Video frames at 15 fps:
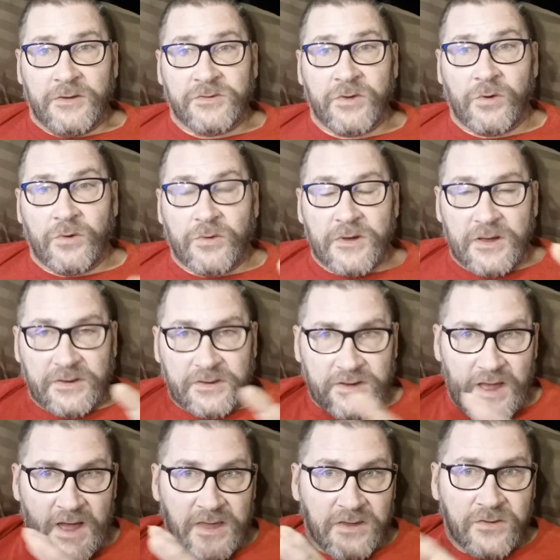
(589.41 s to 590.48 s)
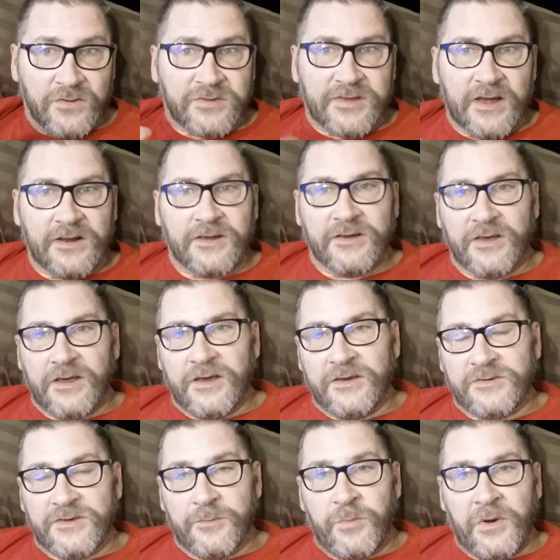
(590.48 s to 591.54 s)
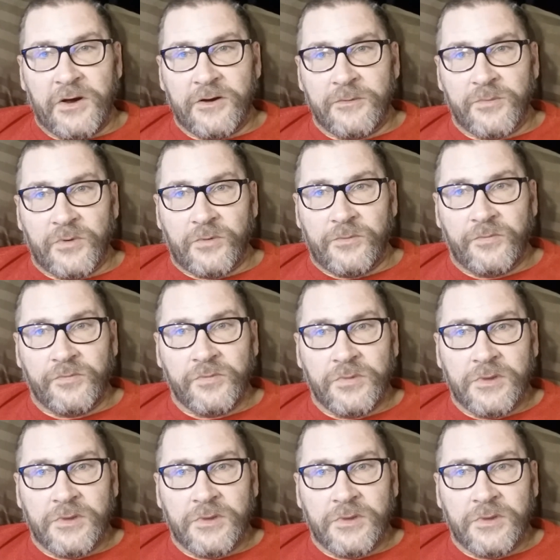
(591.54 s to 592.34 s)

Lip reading: So I use that as a parable.